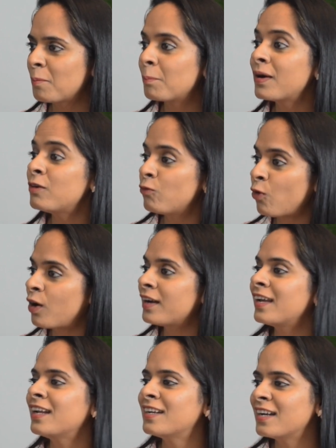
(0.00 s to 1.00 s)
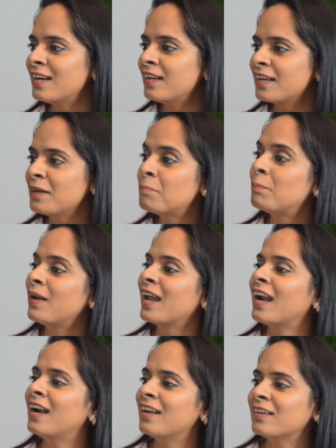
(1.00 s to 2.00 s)
But what he did, he
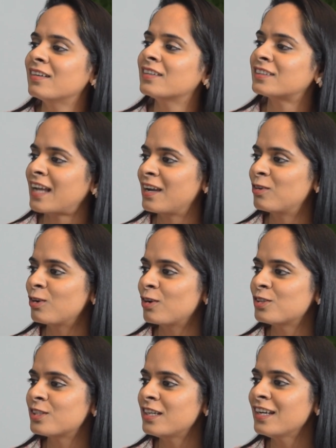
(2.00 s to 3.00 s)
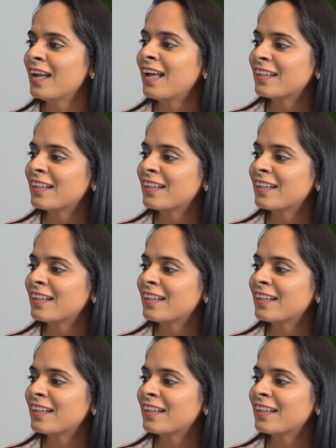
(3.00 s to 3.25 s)
played a psychology,